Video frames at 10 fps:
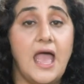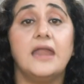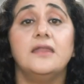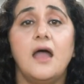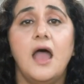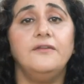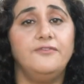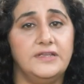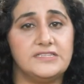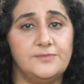and
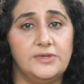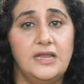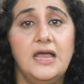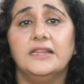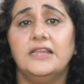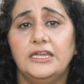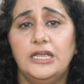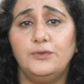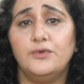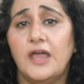unfeasible that
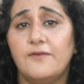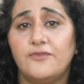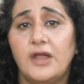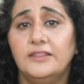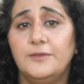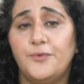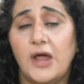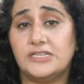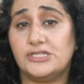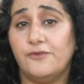it would have run the
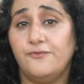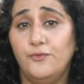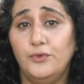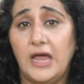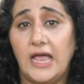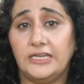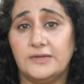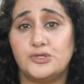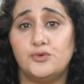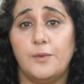prices of food
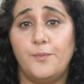items to a